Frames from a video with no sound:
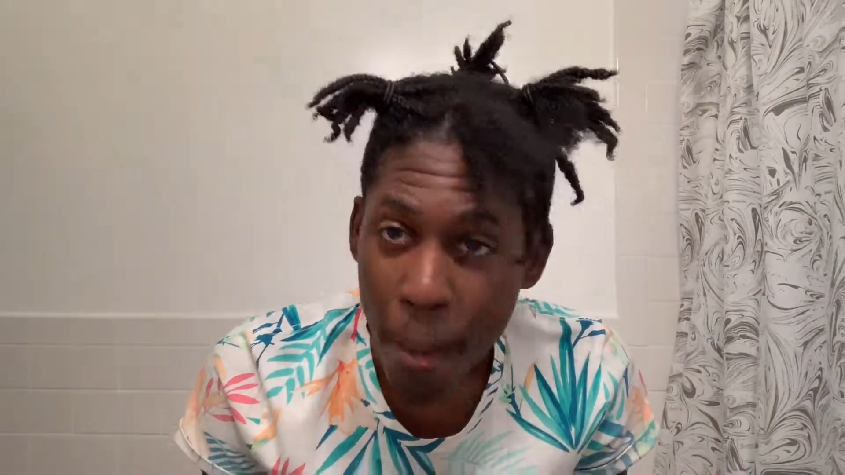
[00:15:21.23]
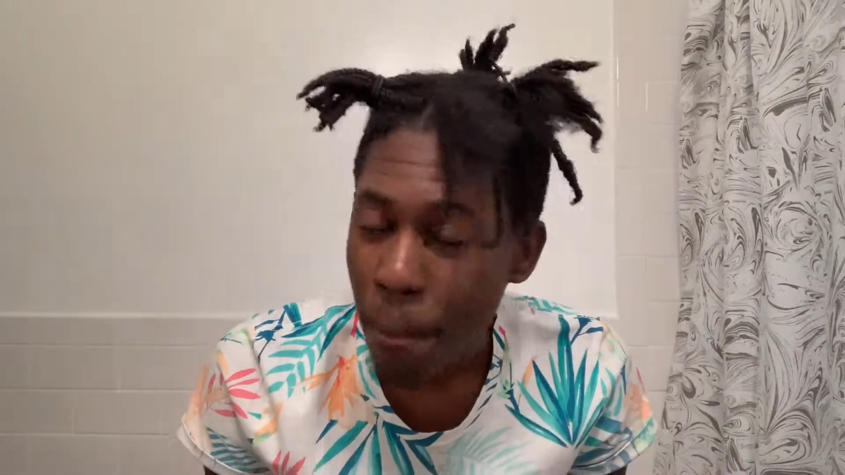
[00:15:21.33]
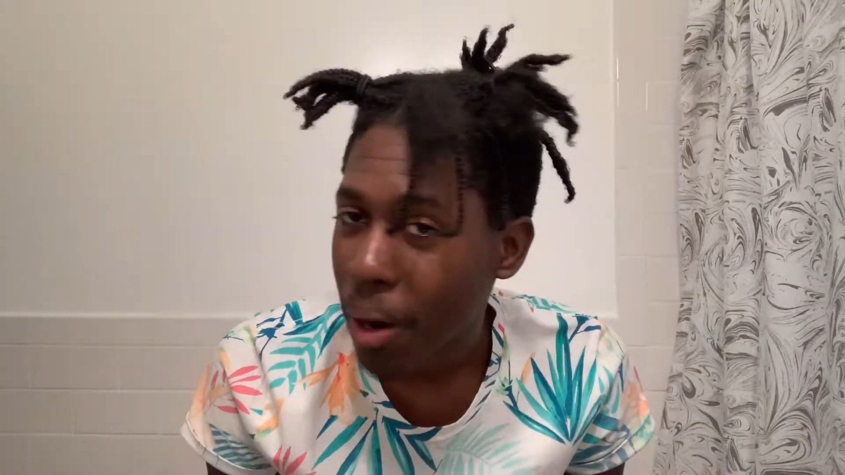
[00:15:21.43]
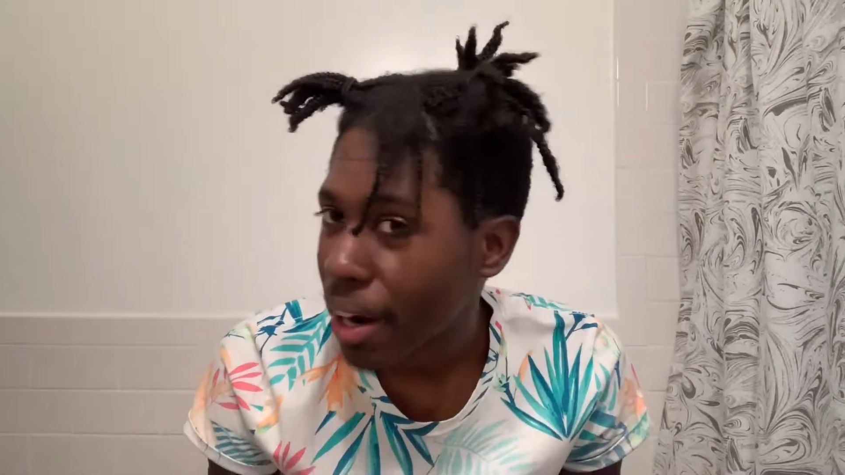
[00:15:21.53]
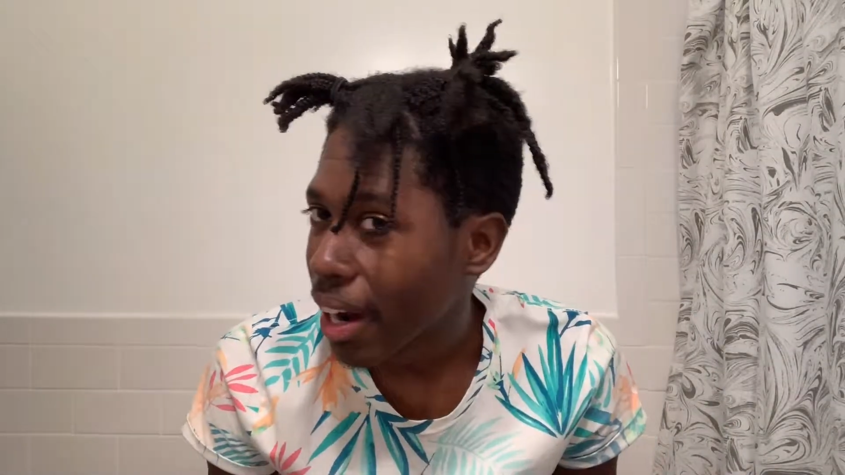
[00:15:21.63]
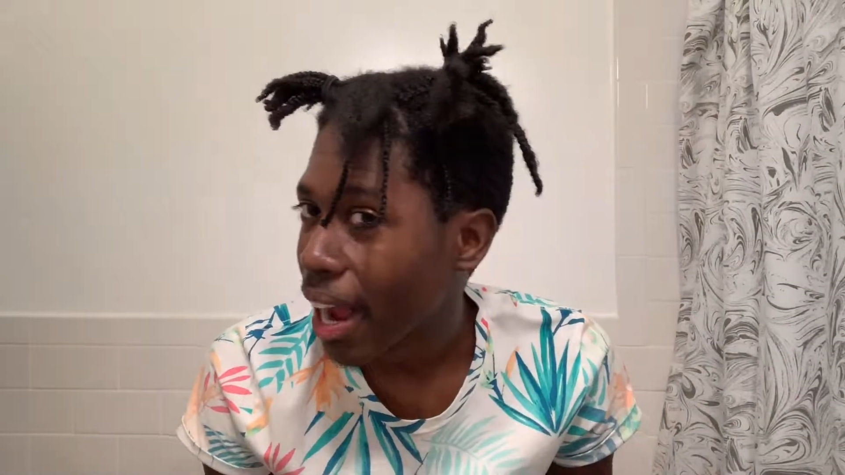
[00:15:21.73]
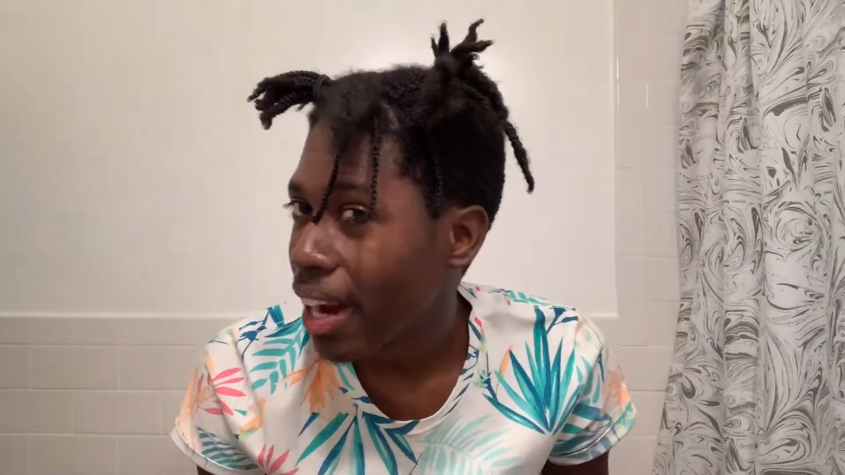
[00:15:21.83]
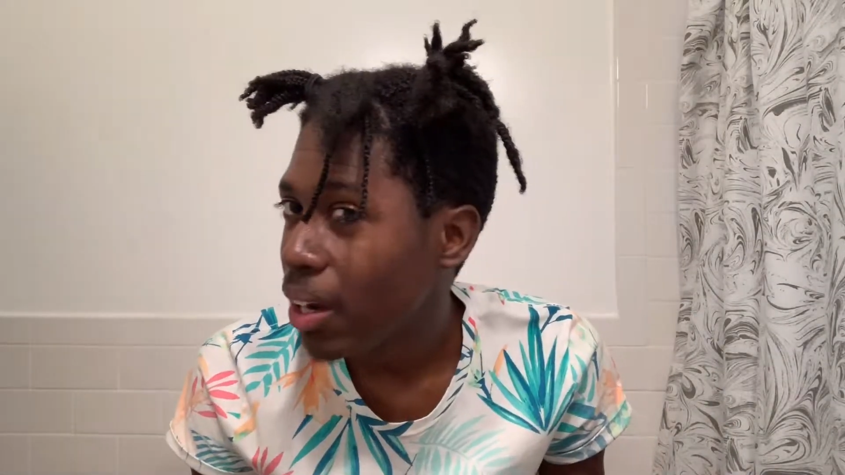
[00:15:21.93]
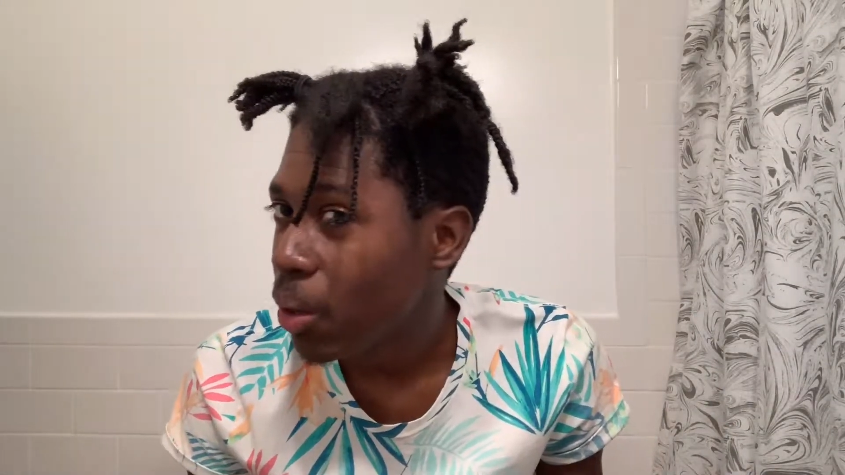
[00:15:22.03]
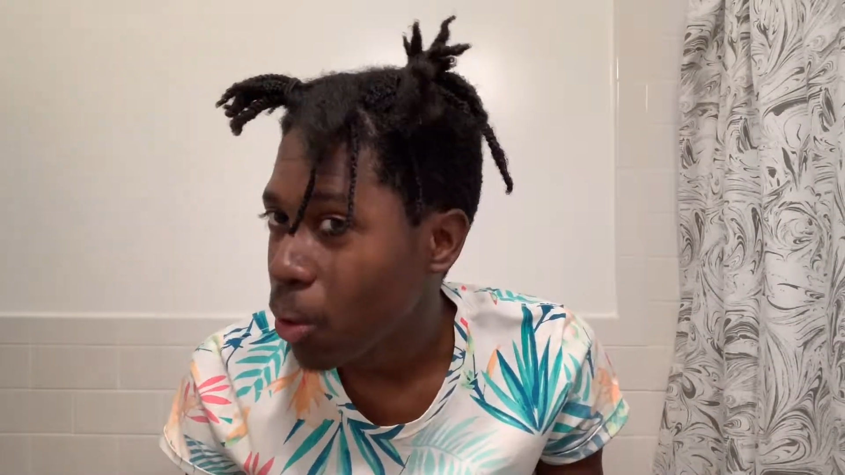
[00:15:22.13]
But I
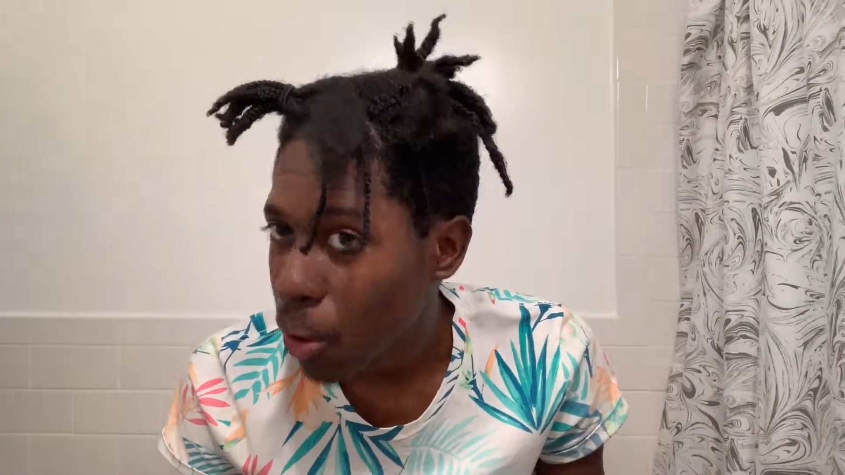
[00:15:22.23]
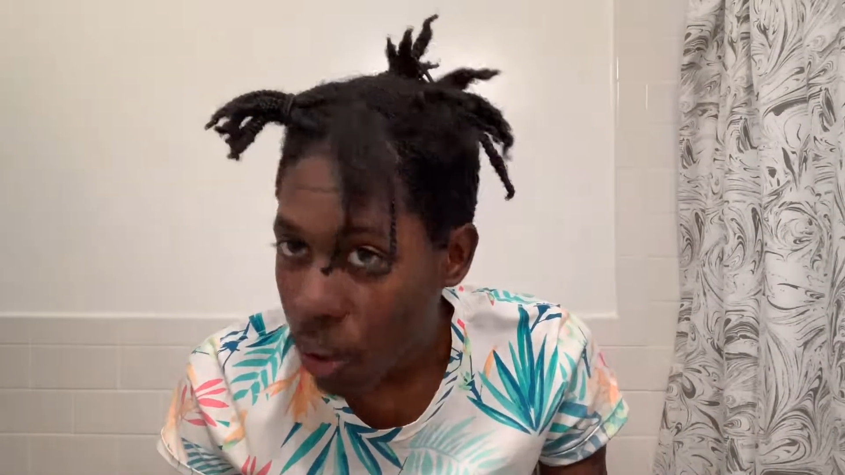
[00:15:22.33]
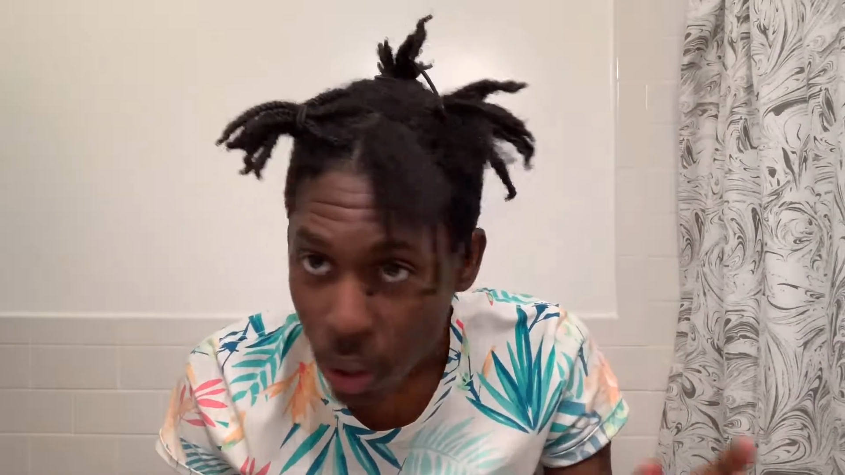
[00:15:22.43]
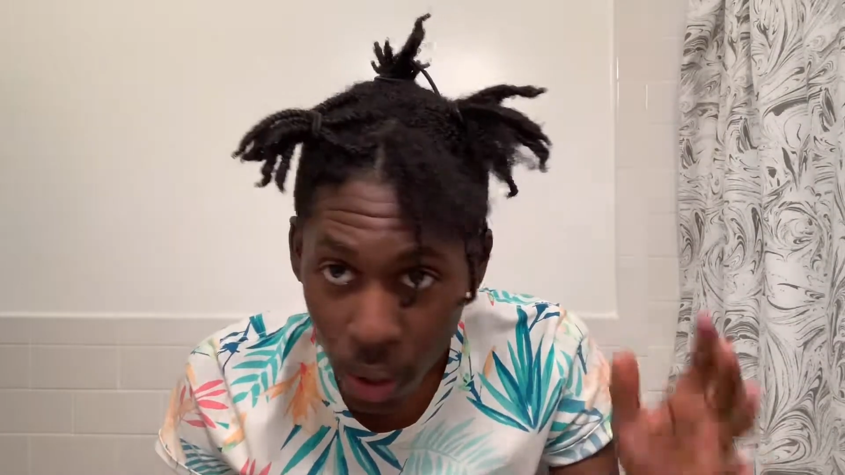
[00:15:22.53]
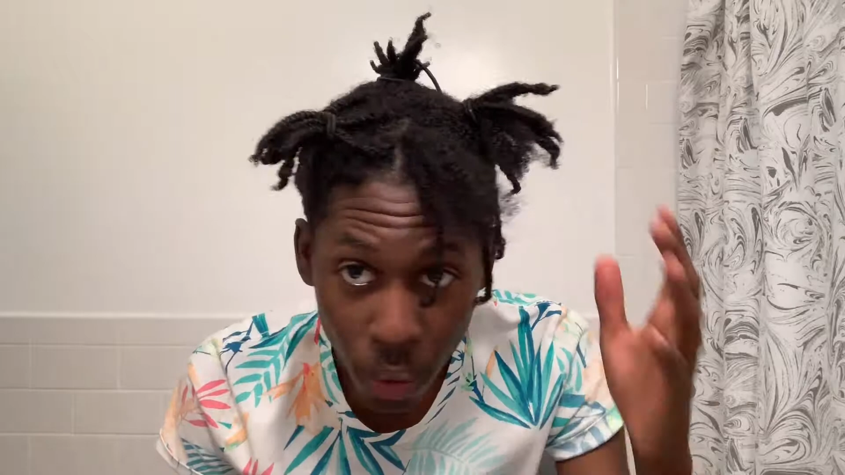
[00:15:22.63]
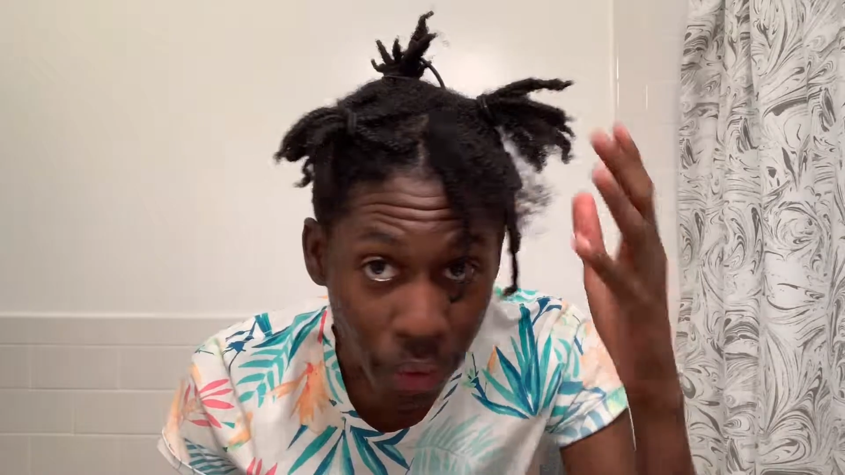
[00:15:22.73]
look,